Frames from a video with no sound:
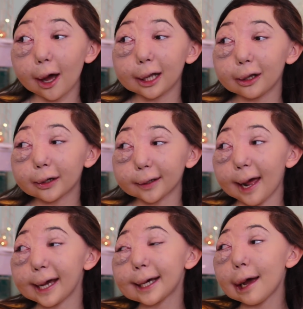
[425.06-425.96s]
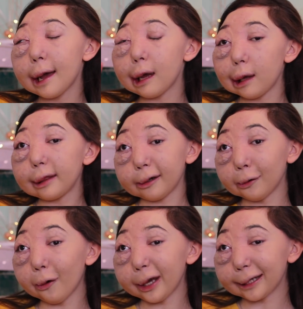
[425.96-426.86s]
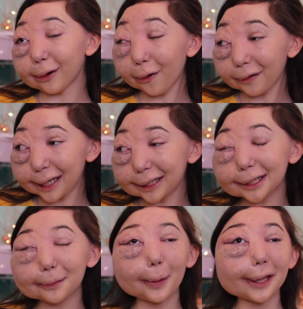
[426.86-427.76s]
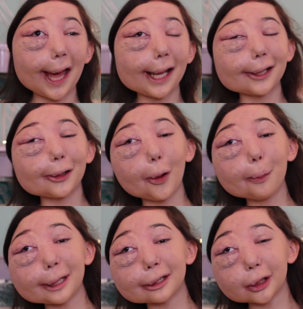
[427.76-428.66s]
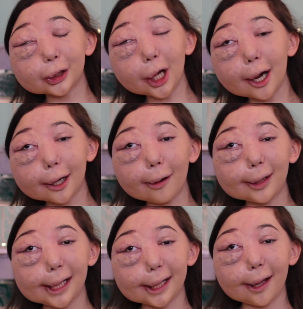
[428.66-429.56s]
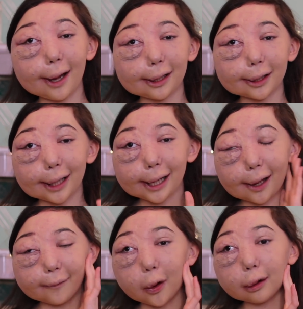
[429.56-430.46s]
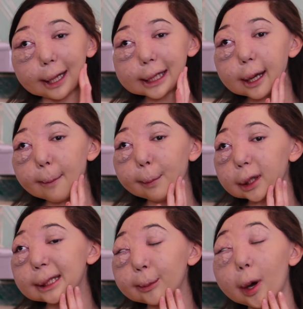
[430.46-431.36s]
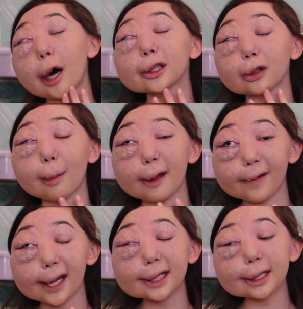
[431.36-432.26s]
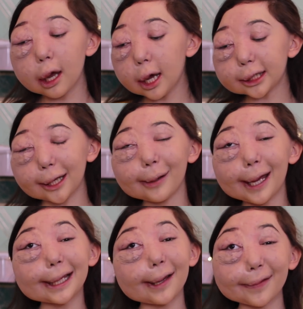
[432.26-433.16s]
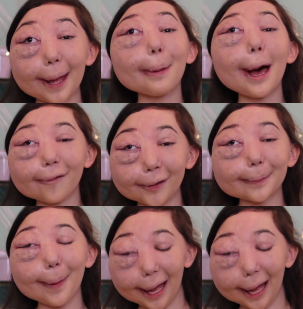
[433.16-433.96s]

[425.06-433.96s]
that I look like the annoying orange, but then not being too charcoaly, that I look like I've got like muddy marks on my face. So it gives that perfect